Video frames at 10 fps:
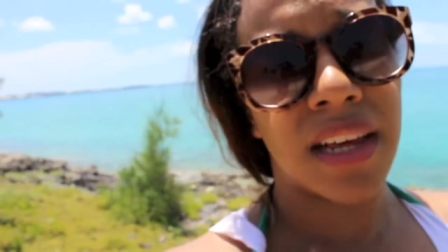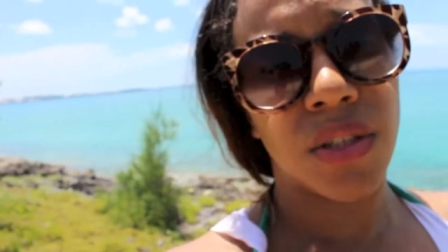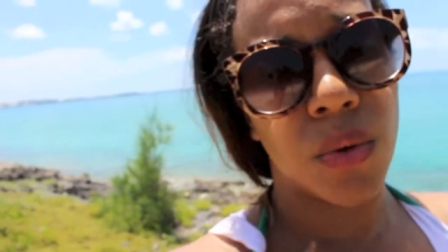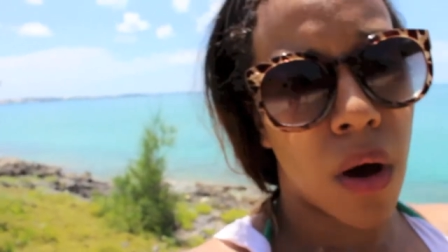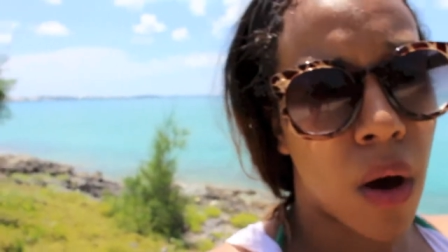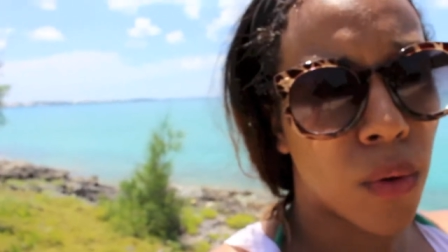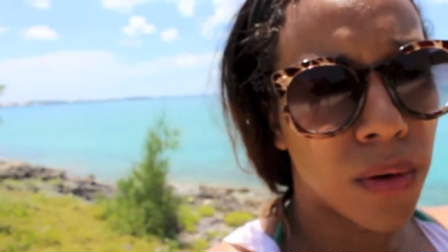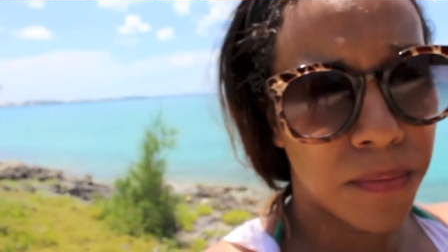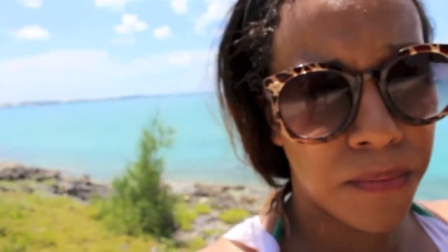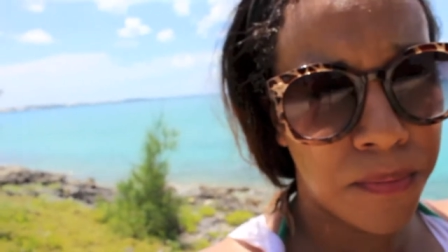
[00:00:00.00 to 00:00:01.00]
lets you out
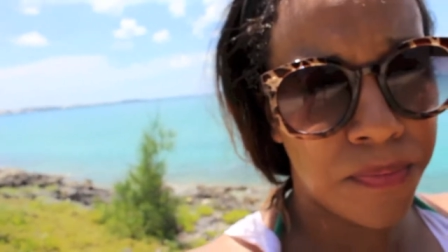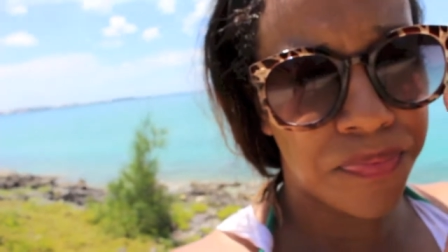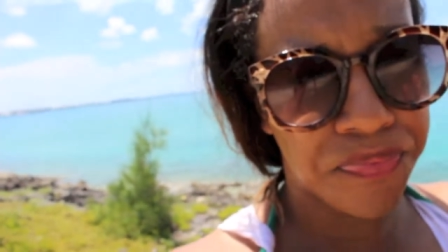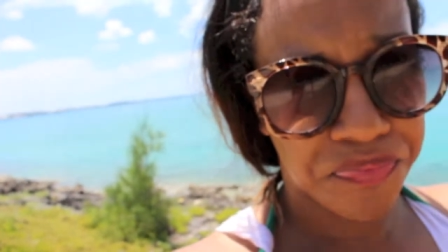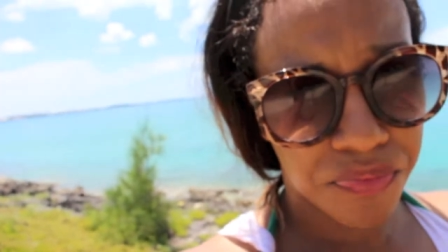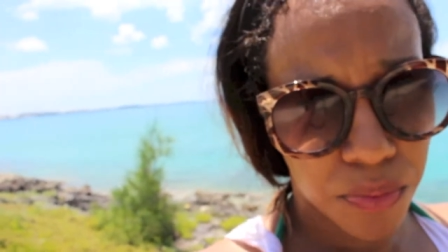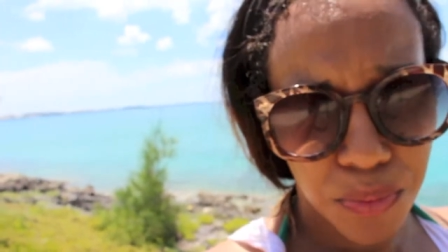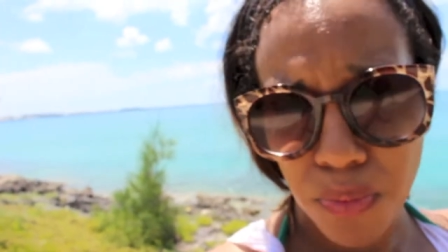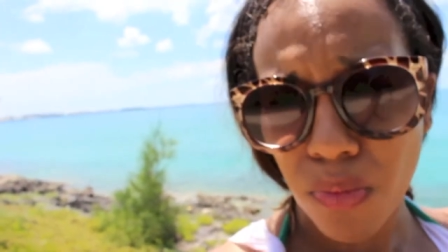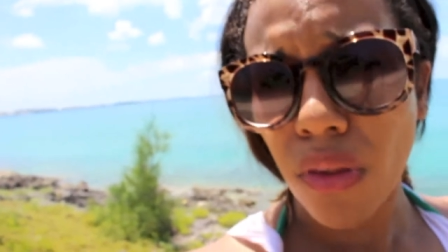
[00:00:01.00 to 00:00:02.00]

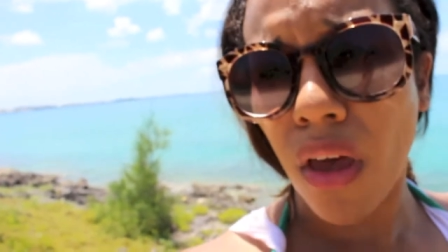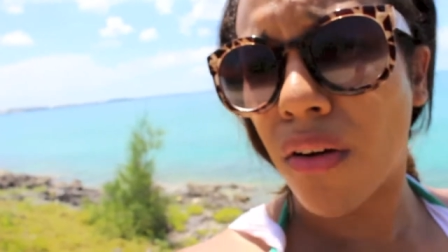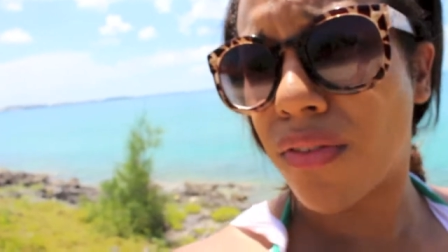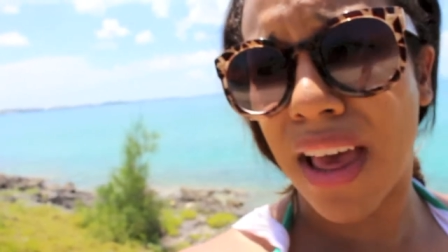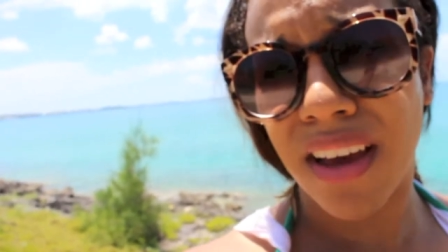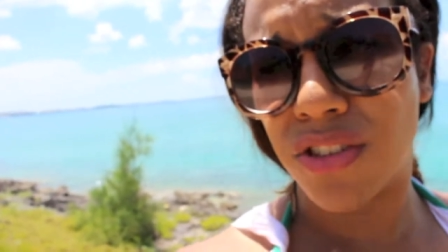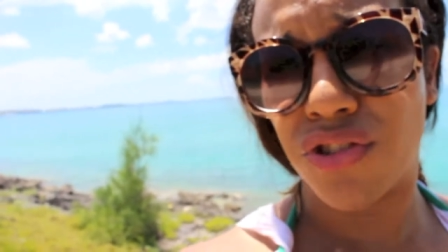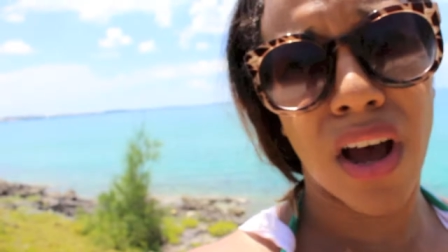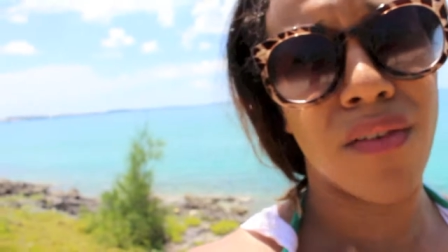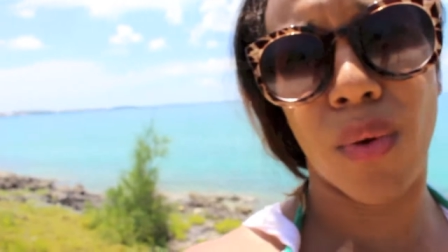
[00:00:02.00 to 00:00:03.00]
of like a
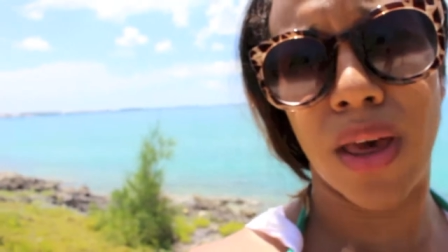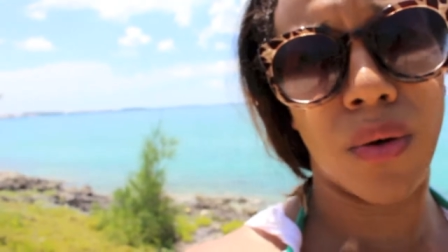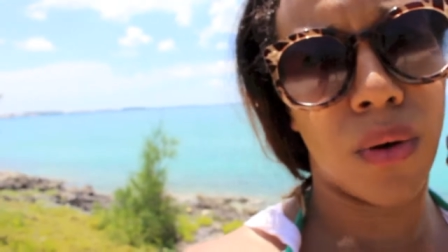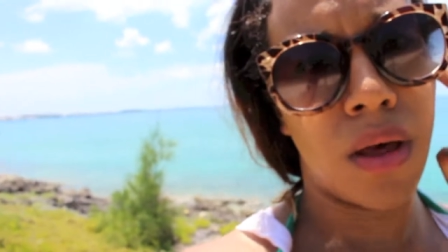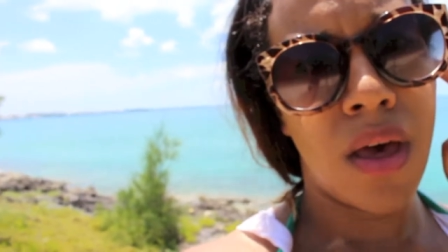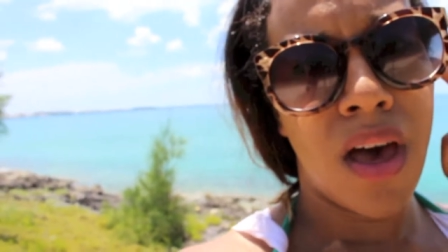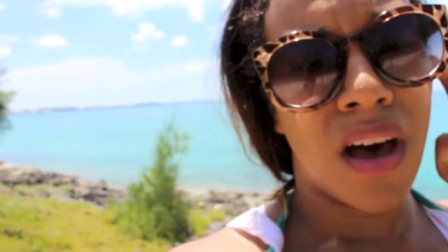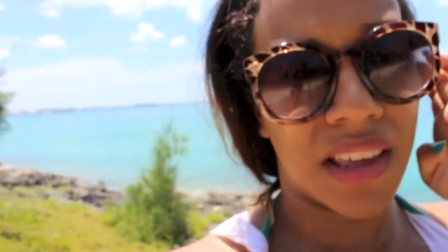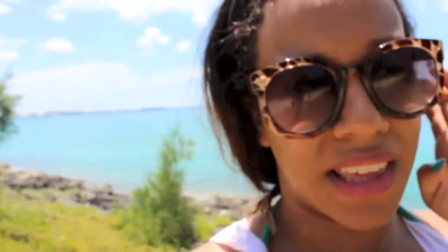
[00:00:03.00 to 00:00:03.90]
driveway or a